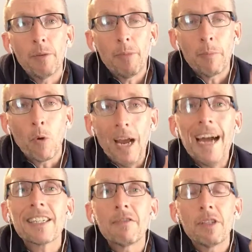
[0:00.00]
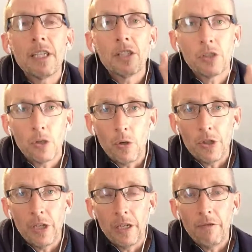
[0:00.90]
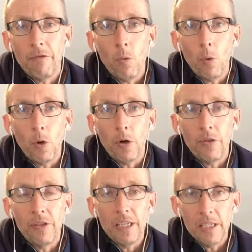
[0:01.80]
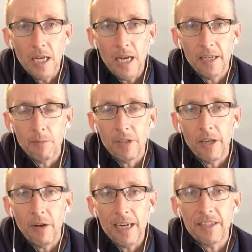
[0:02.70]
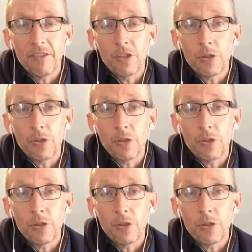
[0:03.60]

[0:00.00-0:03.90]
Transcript: people are actively searching for these items. They are actively